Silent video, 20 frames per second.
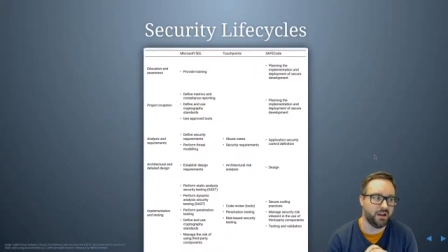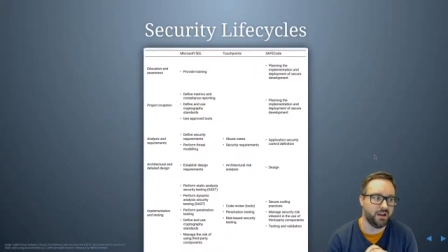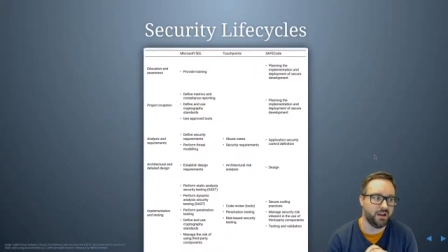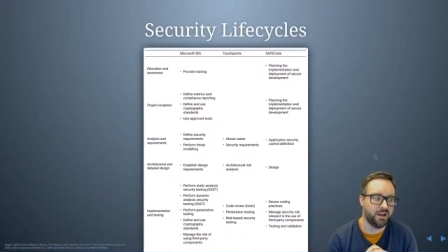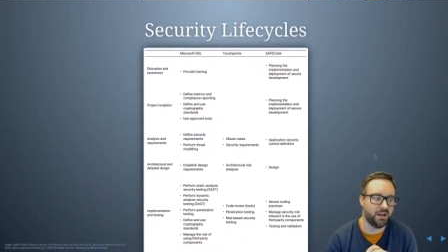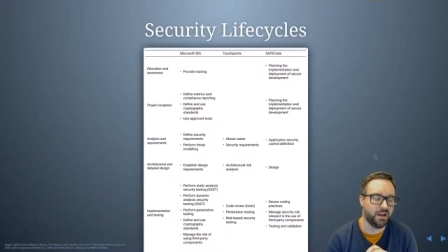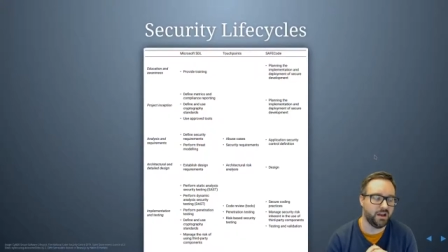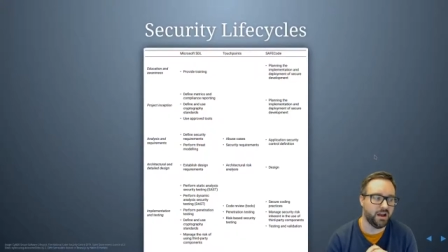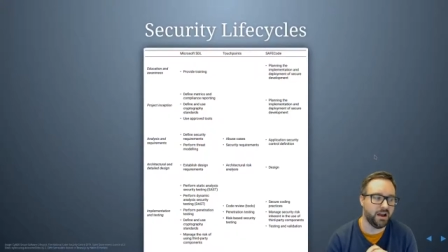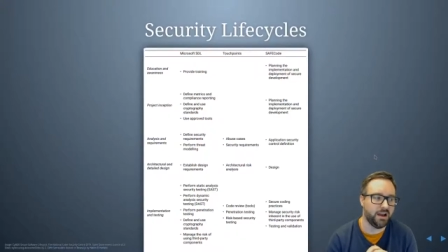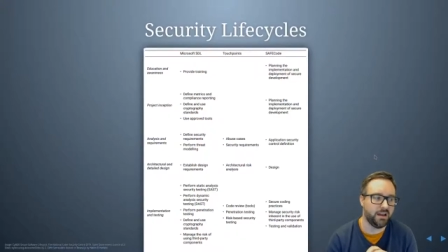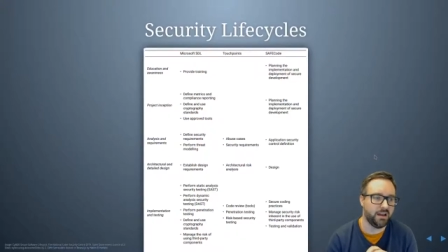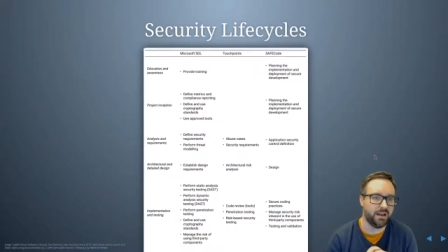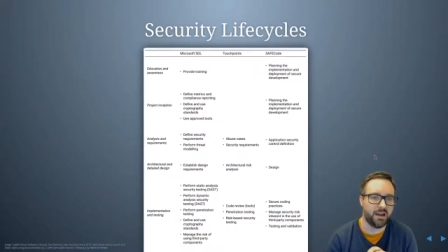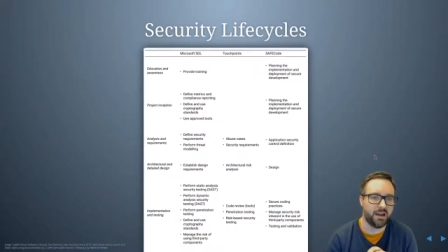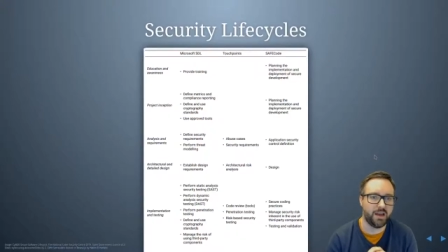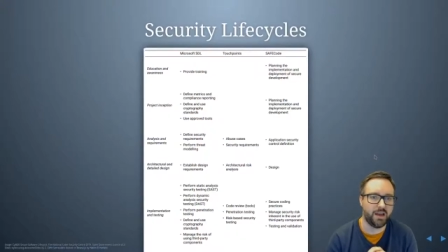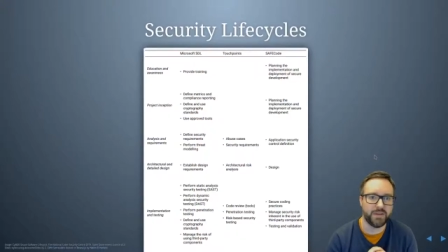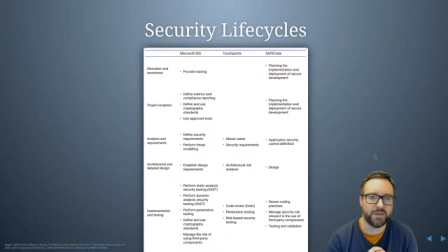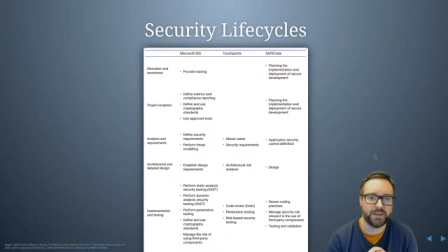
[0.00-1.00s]
I I
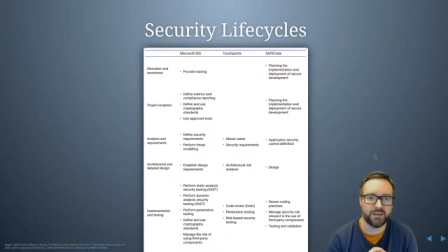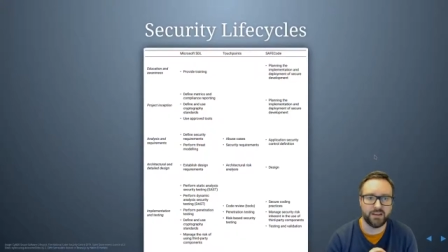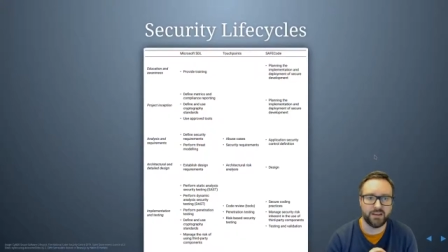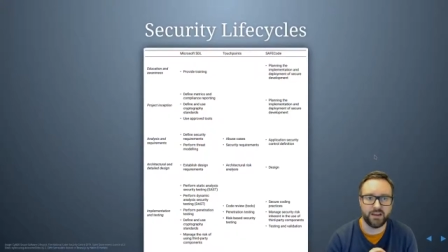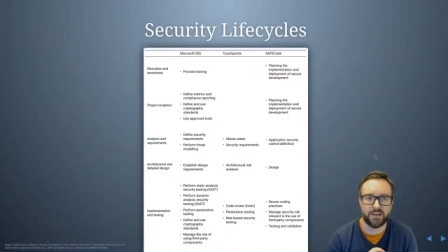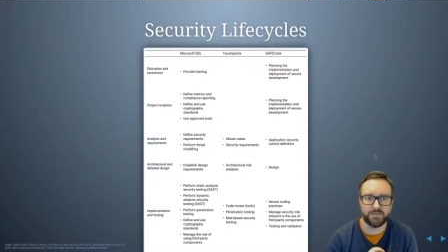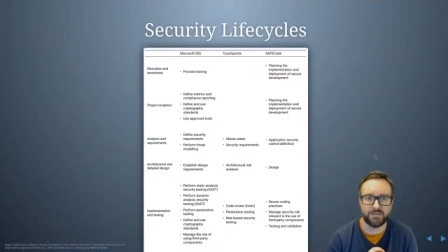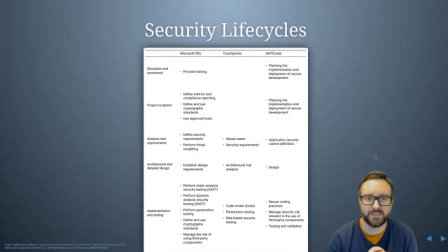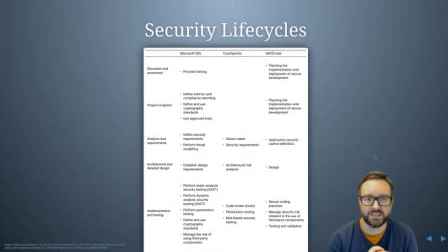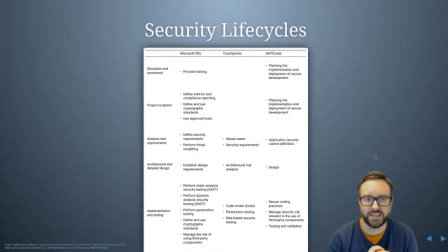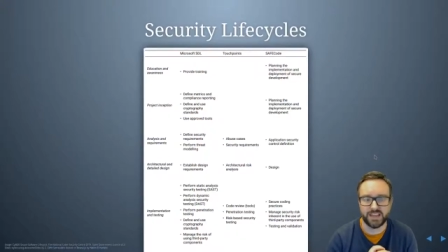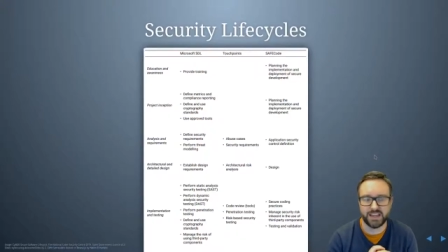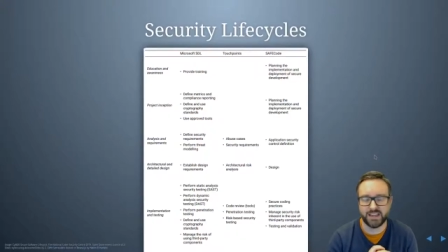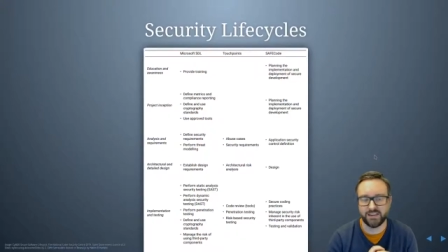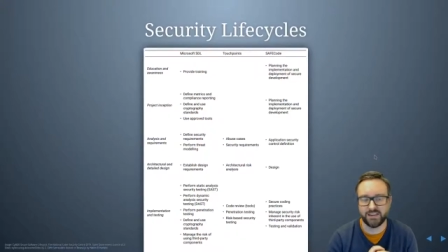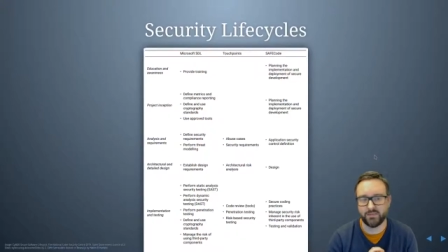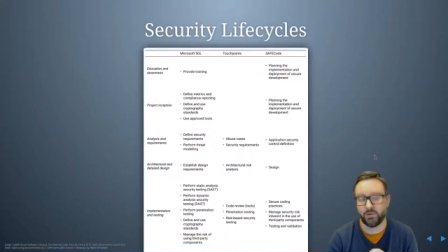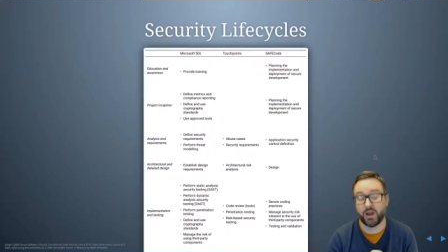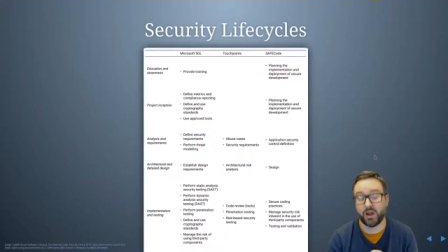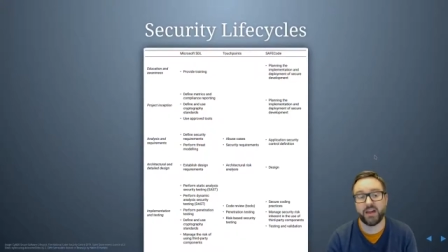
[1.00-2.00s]
mean I've seen
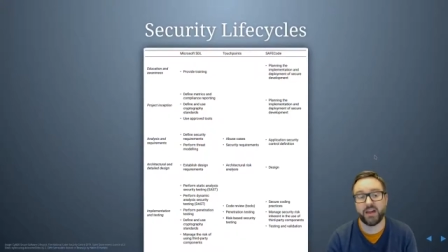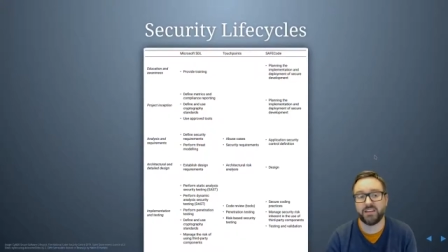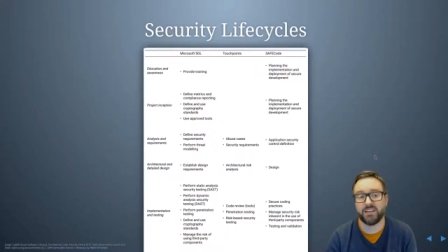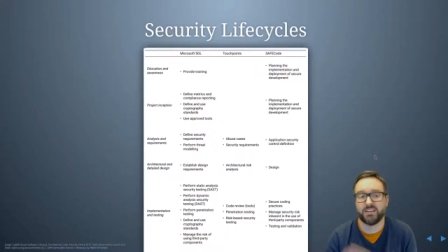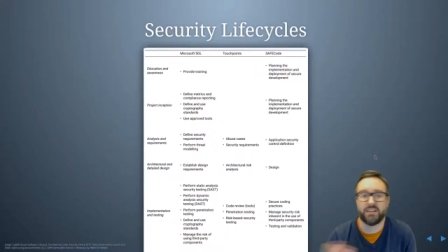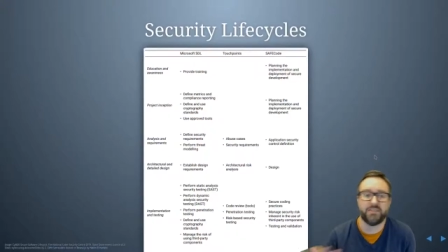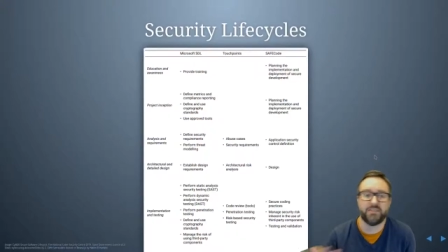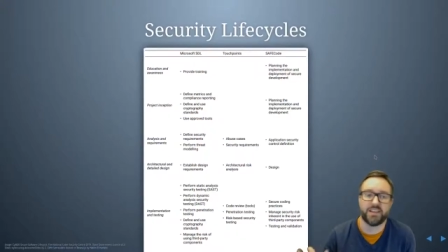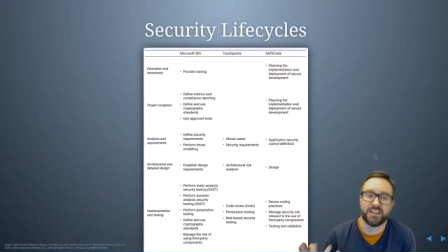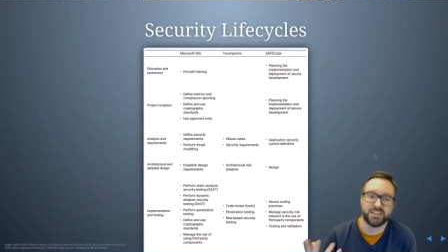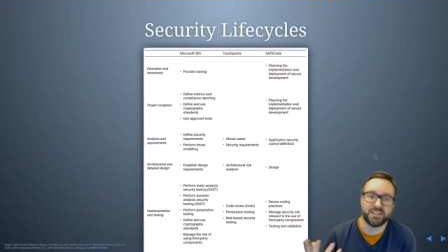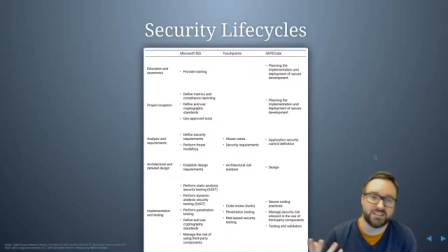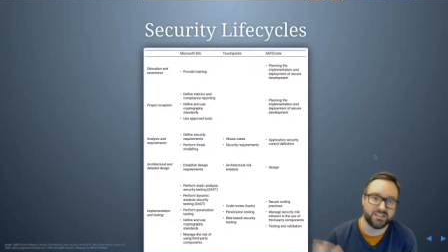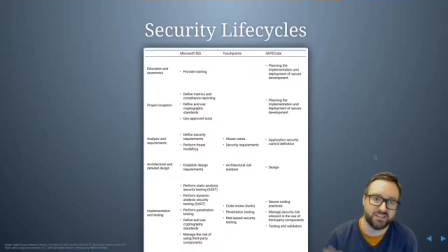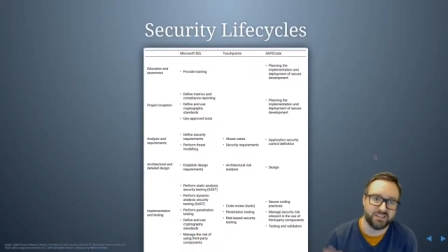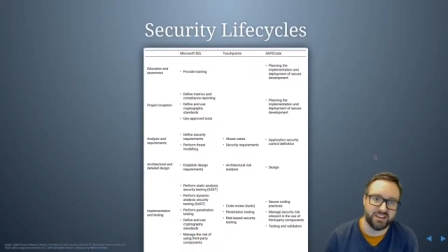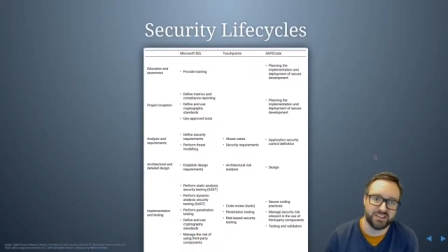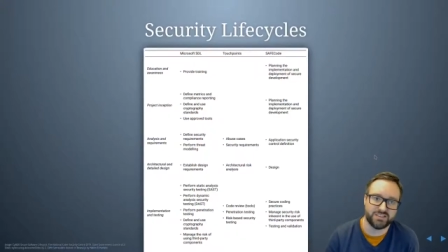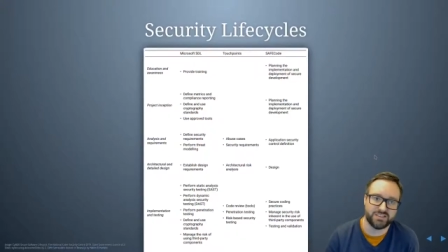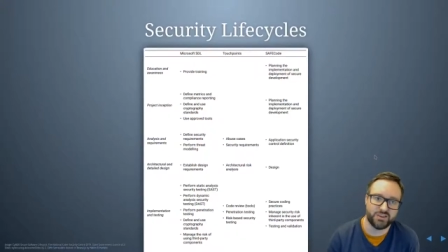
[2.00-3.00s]
I had I've had a,
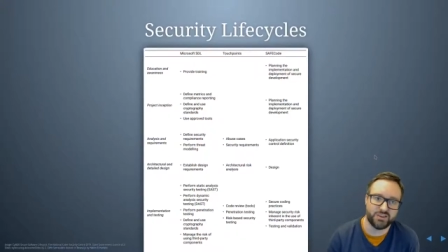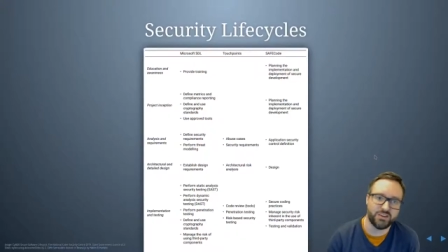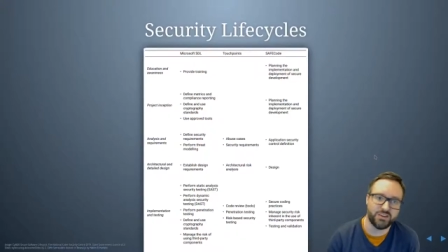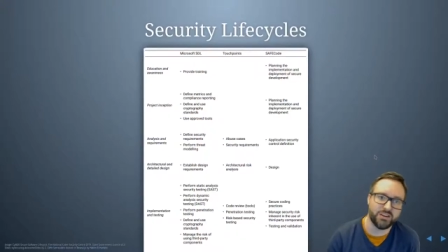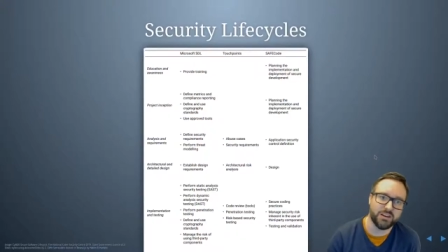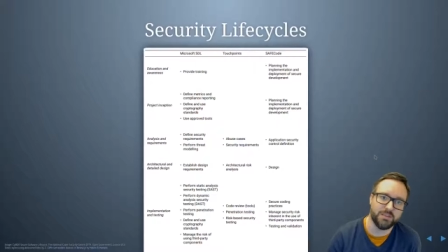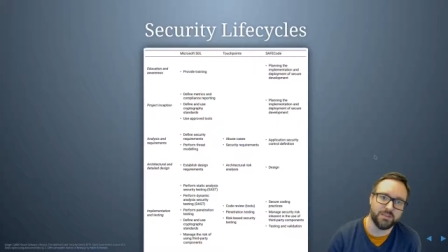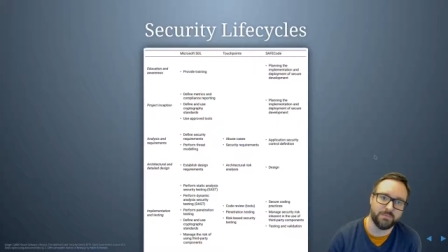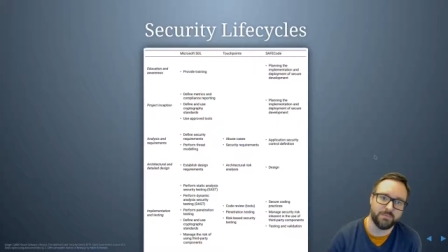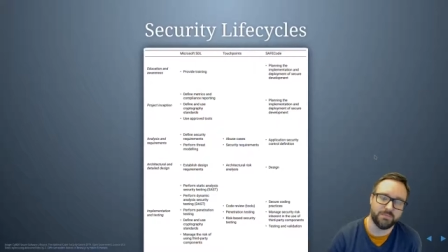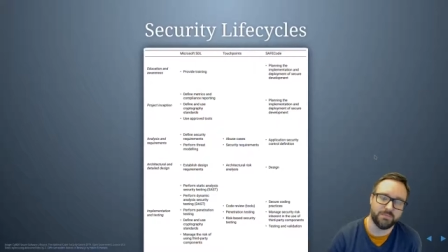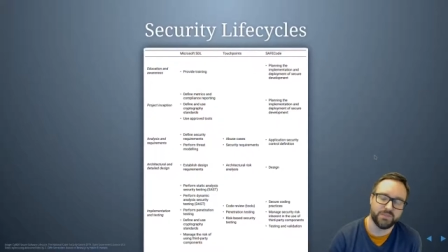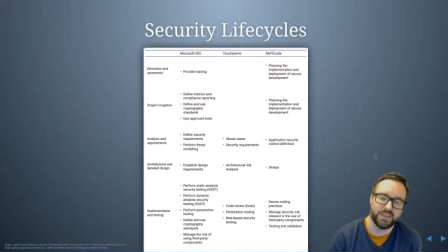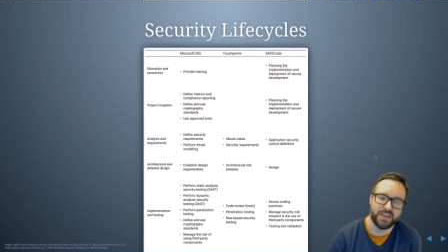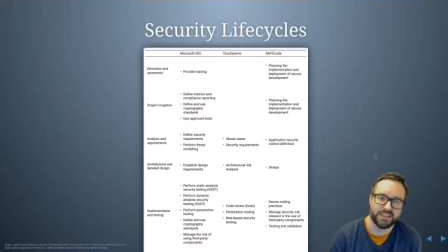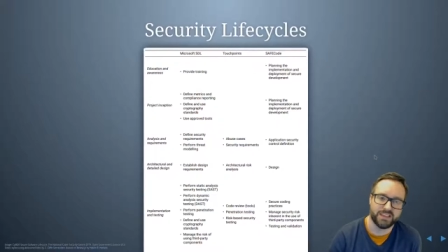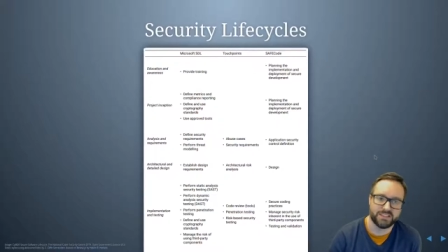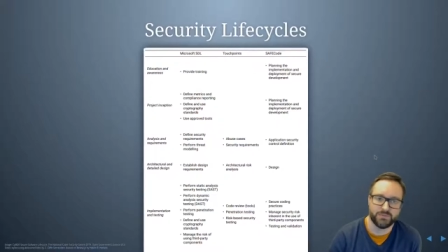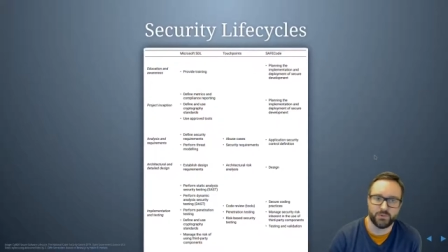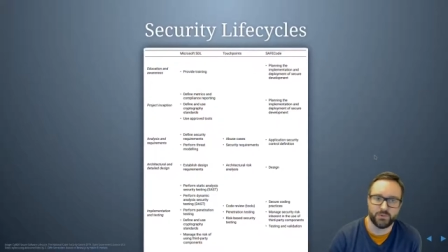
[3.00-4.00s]
a student
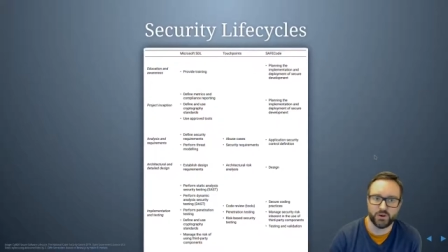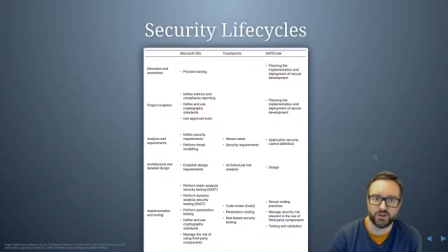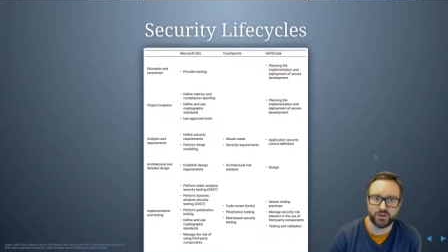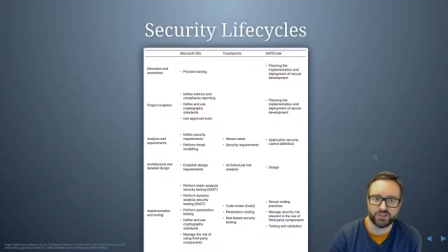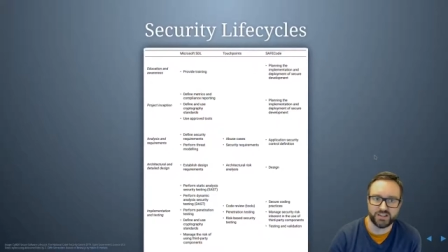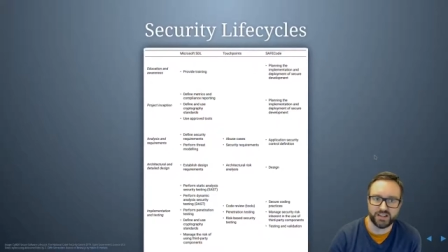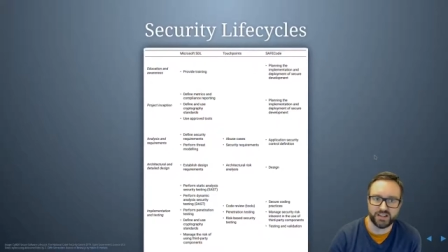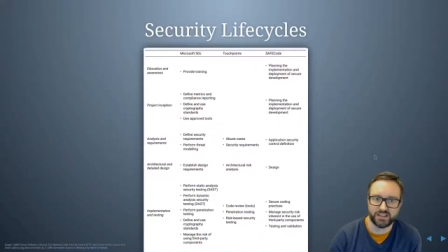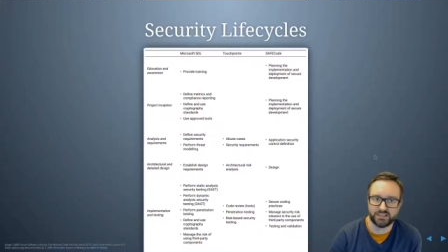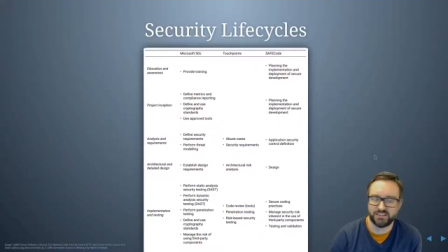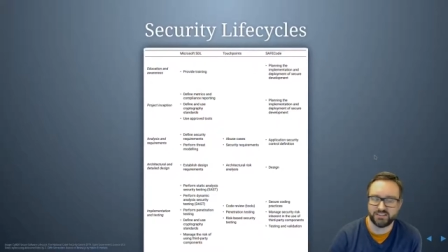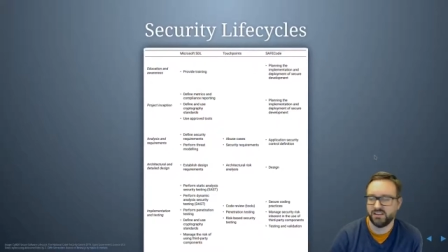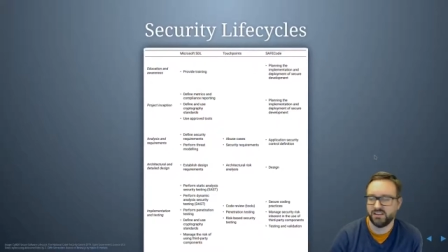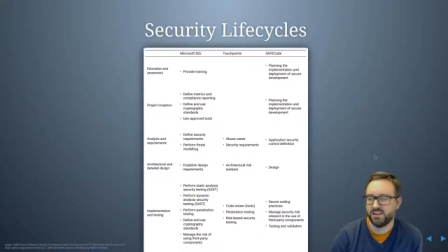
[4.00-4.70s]
as a project